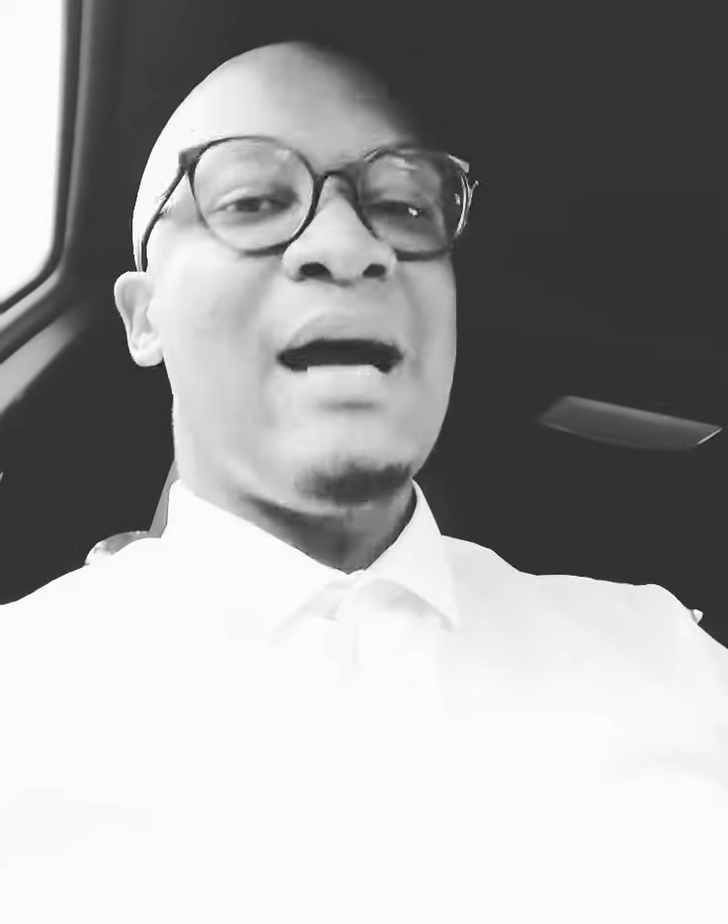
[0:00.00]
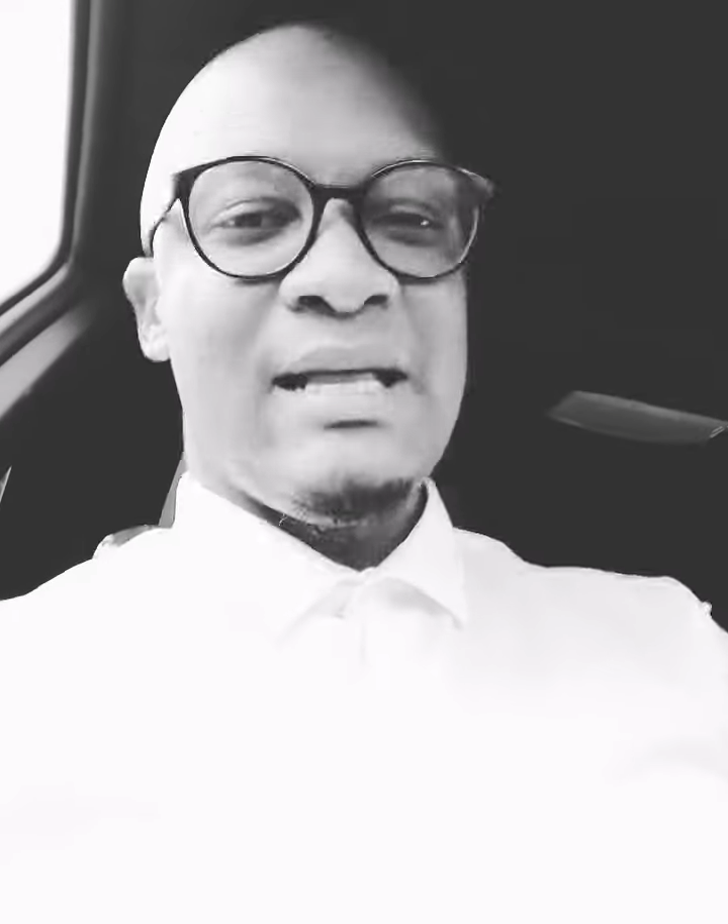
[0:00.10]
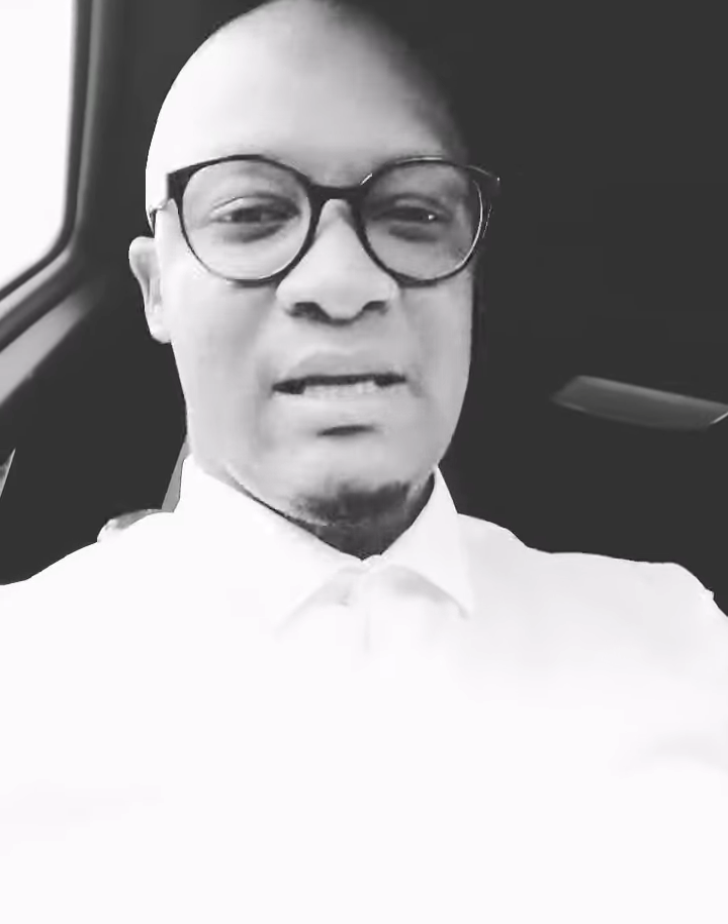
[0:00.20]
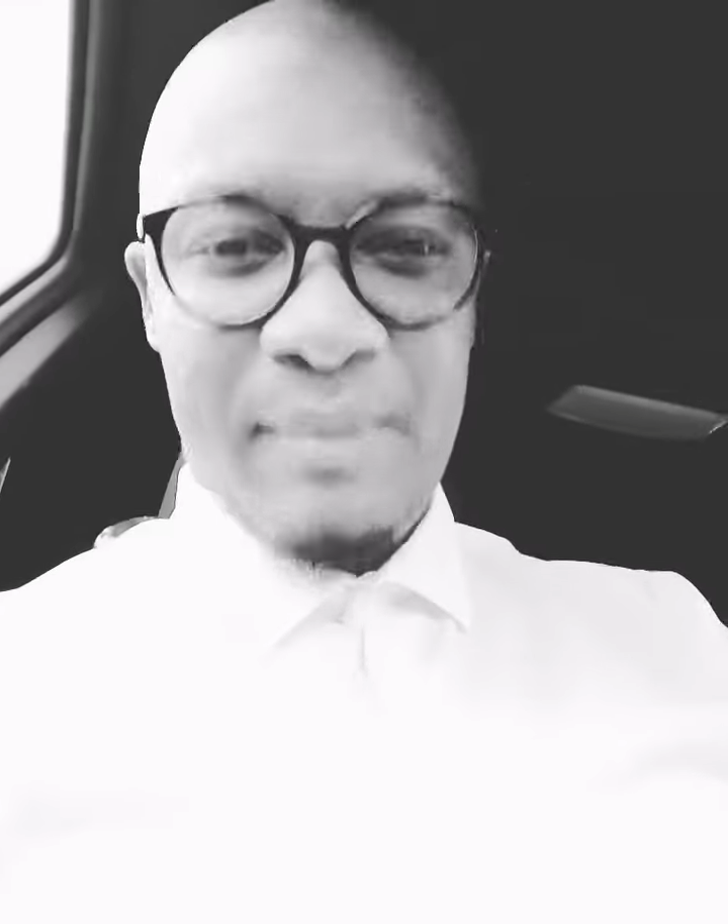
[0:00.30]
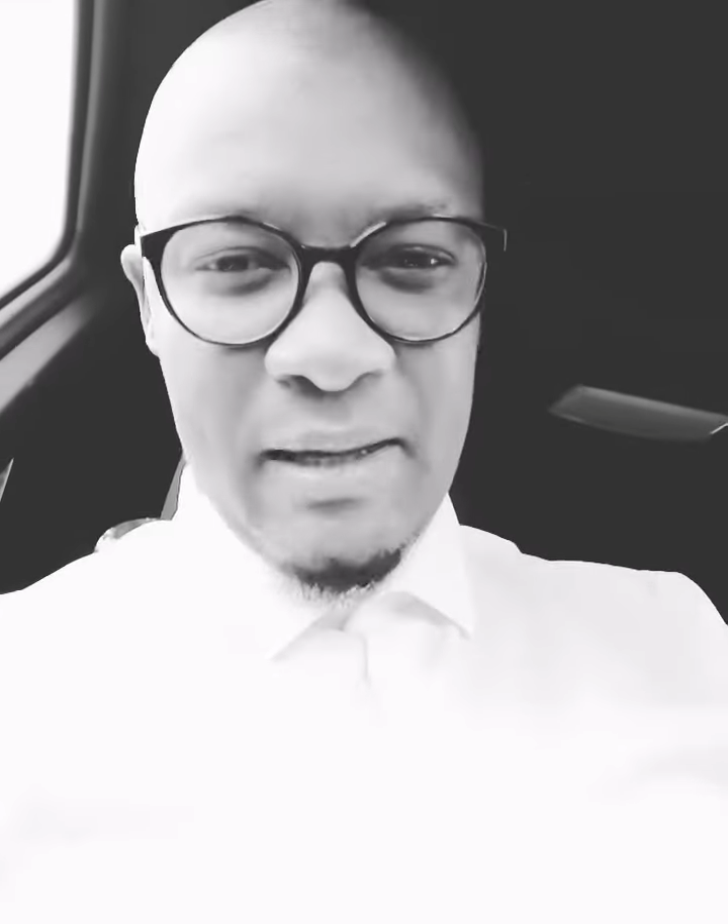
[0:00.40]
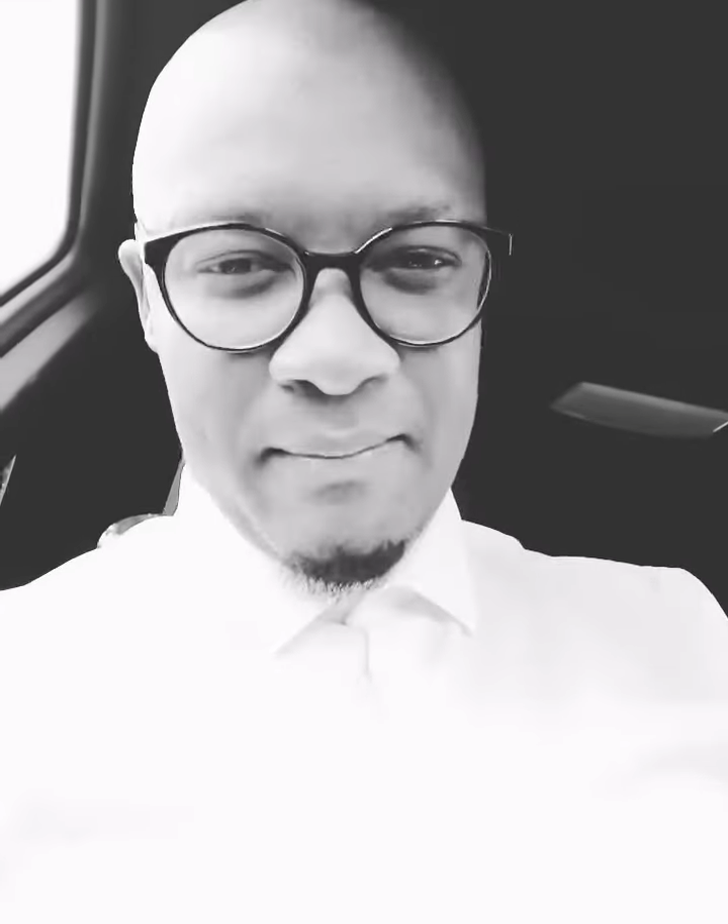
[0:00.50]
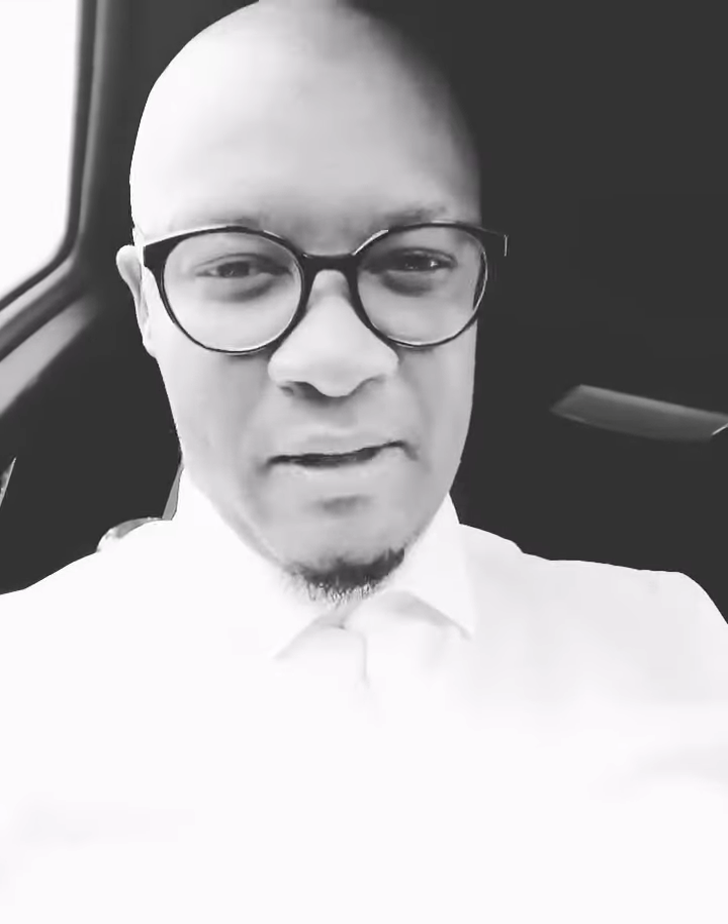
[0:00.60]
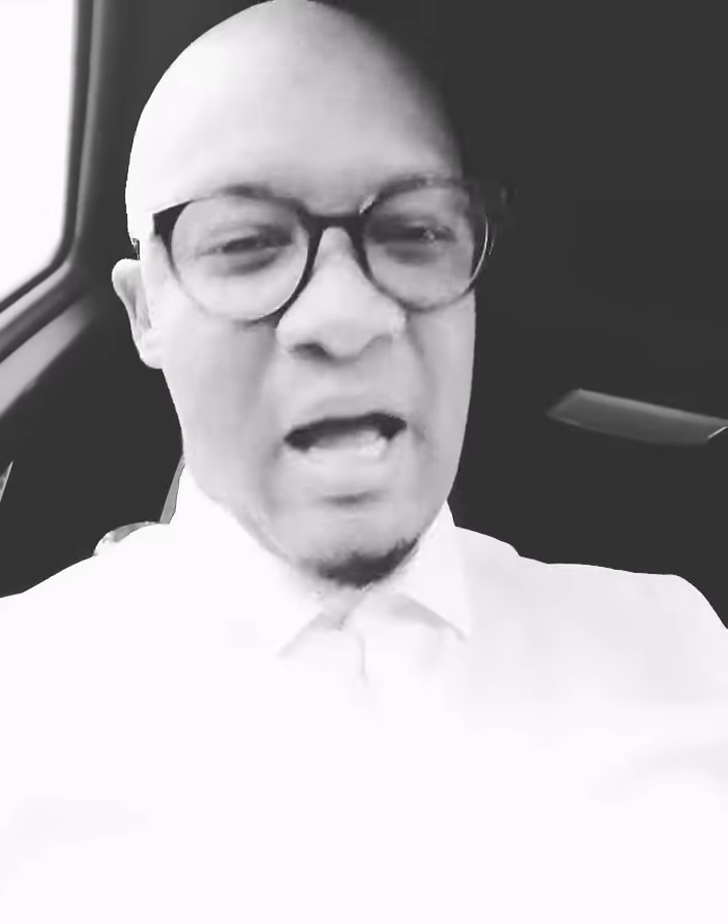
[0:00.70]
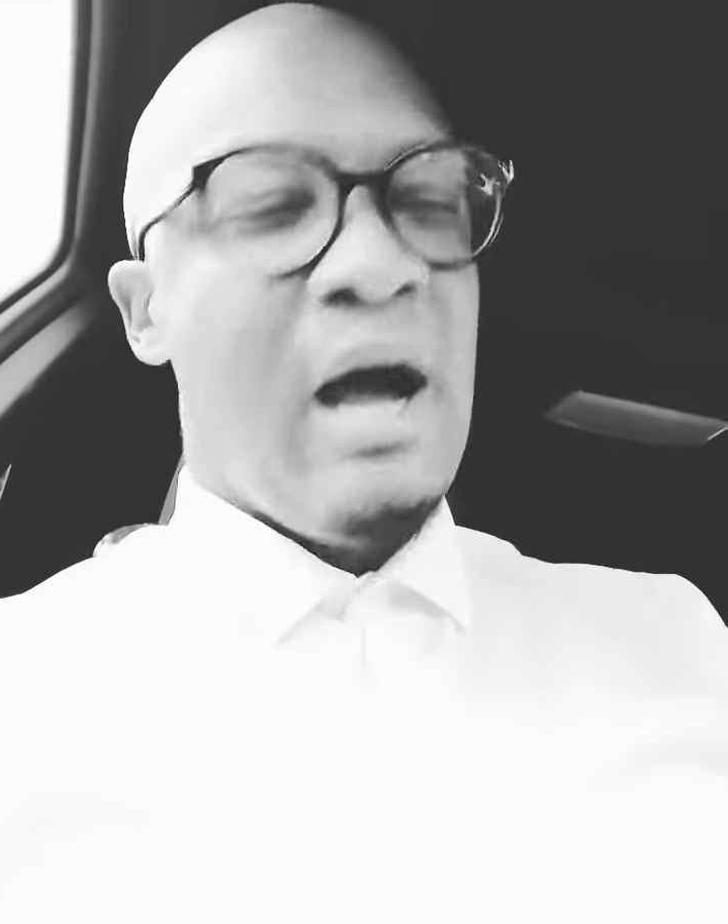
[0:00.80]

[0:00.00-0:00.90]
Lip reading: other people.